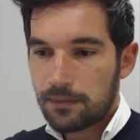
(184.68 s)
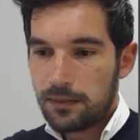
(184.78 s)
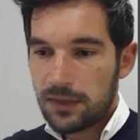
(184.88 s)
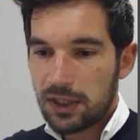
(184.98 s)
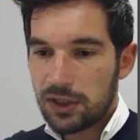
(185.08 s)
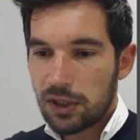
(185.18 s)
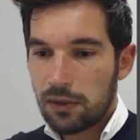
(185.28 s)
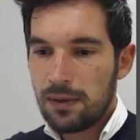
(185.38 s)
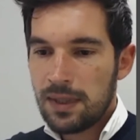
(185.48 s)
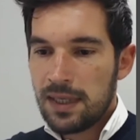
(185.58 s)

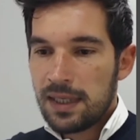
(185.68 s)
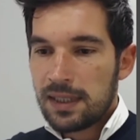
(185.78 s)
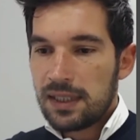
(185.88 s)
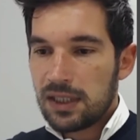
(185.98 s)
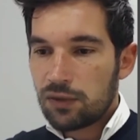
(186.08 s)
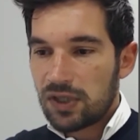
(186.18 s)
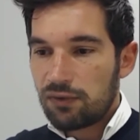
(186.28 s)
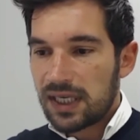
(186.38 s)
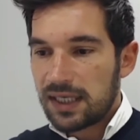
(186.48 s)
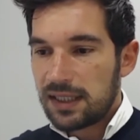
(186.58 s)
So this is what we
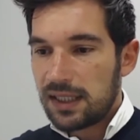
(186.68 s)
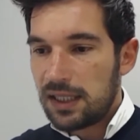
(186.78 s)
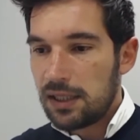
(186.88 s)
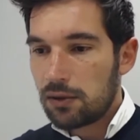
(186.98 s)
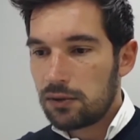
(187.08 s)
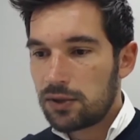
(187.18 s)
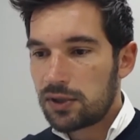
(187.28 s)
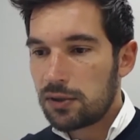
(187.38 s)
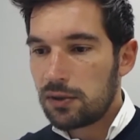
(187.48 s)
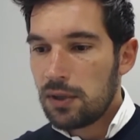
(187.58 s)
can see here
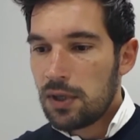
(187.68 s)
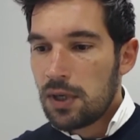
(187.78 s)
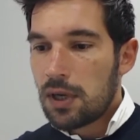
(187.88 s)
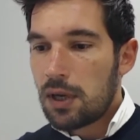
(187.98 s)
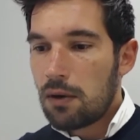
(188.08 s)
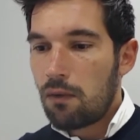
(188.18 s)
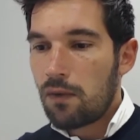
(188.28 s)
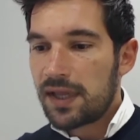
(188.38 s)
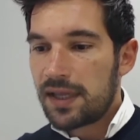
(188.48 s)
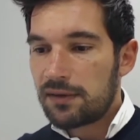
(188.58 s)
also.
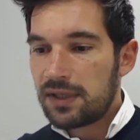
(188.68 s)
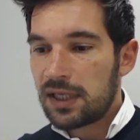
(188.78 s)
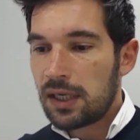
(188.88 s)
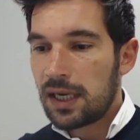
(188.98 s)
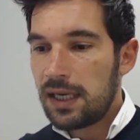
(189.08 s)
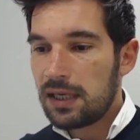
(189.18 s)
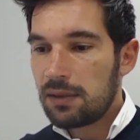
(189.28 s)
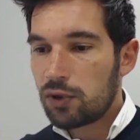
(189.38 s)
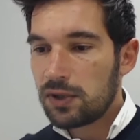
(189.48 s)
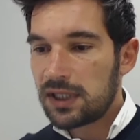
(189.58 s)
When there is a healing
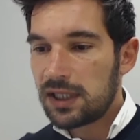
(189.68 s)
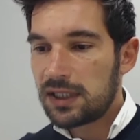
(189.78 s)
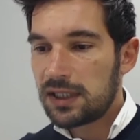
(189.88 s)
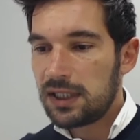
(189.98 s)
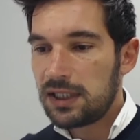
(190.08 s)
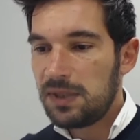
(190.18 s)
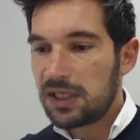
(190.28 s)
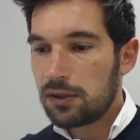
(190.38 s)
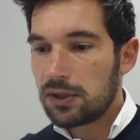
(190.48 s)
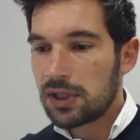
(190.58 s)
process, it's
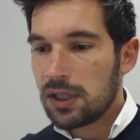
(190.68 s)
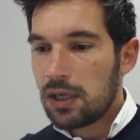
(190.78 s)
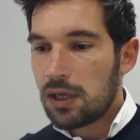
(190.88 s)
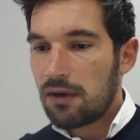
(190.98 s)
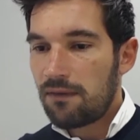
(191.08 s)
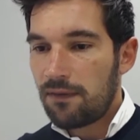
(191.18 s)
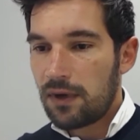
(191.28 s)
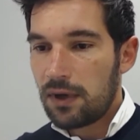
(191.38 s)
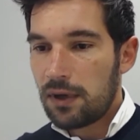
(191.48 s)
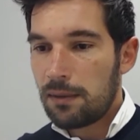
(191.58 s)
because of
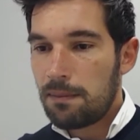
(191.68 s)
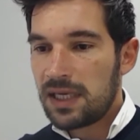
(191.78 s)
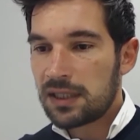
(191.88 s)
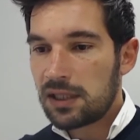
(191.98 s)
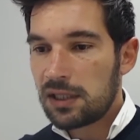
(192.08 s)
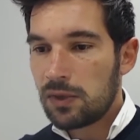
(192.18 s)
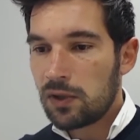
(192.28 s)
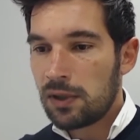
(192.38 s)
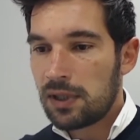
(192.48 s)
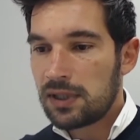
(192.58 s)

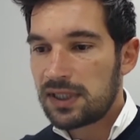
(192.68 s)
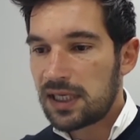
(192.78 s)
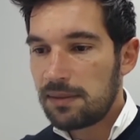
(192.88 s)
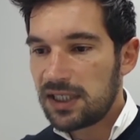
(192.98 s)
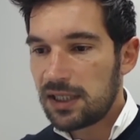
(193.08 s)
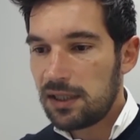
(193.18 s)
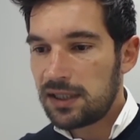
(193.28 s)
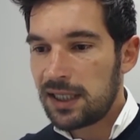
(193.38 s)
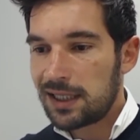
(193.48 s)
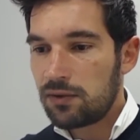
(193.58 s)
mesenchymal stem cells
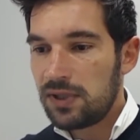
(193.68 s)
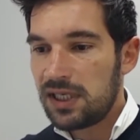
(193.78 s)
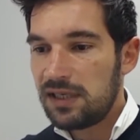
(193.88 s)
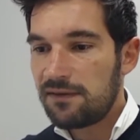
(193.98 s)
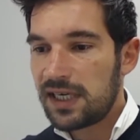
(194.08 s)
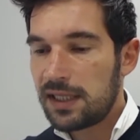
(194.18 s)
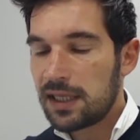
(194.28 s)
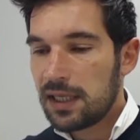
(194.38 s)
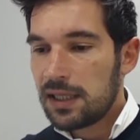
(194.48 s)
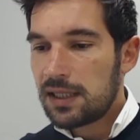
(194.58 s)
that could invade
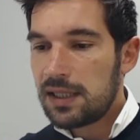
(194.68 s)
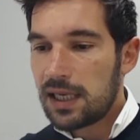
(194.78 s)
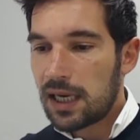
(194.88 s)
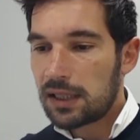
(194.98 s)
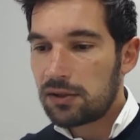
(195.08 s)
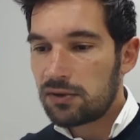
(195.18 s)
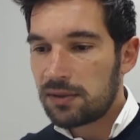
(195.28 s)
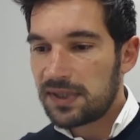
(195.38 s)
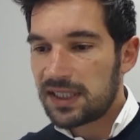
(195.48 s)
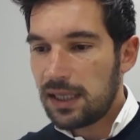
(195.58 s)
the aneurysm
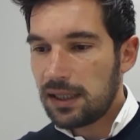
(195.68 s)
sac.